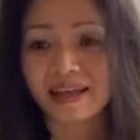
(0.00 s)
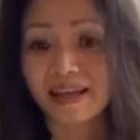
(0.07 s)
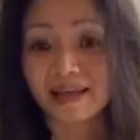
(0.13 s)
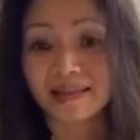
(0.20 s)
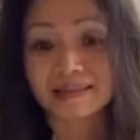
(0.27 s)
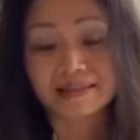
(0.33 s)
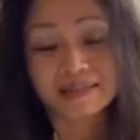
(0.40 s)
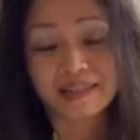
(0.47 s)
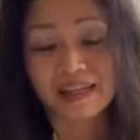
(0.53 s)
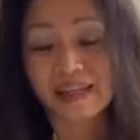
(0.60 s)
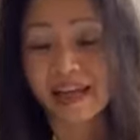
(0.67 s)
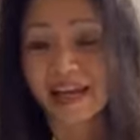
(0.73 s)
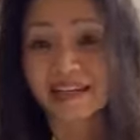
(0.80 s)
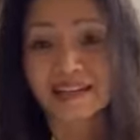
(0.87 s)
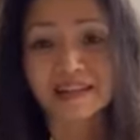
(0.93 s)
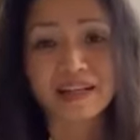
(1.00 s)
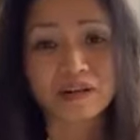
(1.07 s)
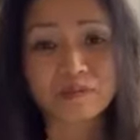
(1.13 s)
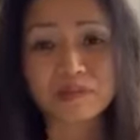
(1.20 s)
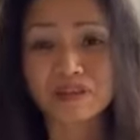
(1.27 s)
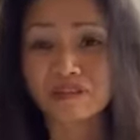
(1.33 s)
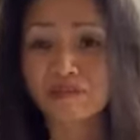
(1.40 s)
And I had a
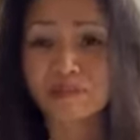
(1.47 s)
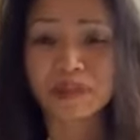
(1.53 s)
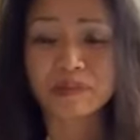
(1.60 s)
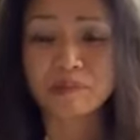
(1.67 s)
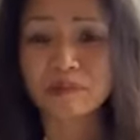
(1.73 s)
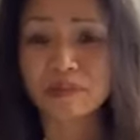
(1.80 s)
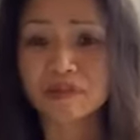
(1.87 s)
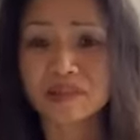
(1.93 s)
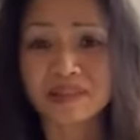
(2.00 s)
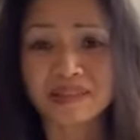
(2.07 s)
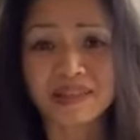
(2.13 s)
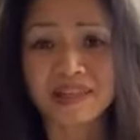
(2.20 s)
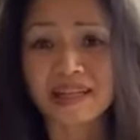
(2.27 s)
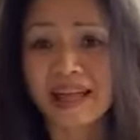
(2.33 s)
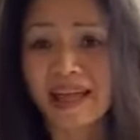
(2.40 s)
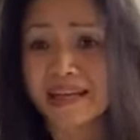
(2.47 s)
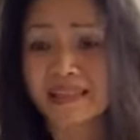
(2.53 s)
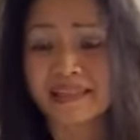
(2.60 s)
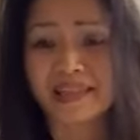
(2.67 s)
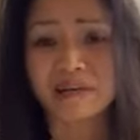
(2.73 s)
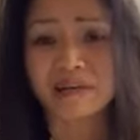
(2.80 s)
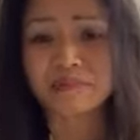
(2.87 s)
number of people just kind of
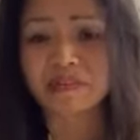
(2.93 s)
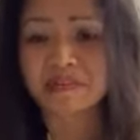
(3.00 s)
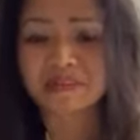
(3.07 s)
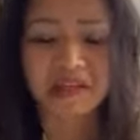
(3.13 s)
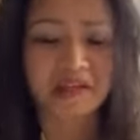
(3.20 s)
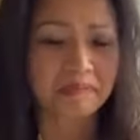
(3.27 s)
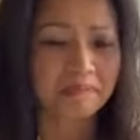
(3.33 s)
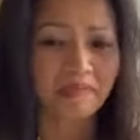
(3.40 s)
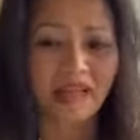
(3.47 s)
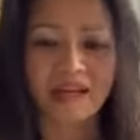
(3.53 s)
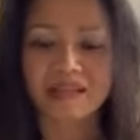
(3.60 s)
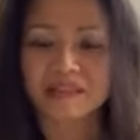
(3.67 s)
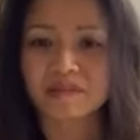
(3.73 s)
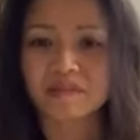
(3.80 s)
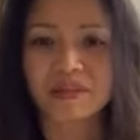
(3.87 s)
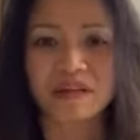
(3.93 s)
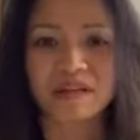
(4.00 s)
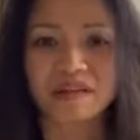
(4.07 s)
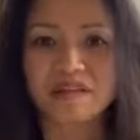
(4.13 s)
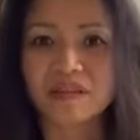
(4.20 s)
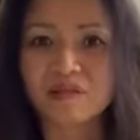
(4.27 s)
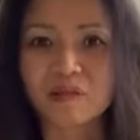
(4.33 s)
ante up and say, ask me all
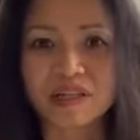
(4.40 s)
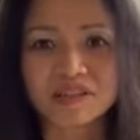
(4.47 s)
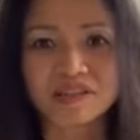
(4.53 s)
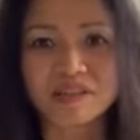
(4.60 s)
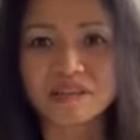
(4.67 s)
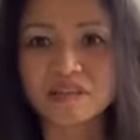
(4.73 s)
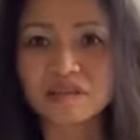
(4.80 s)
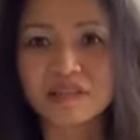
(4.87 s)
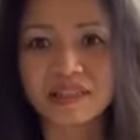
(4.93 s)
of the questions you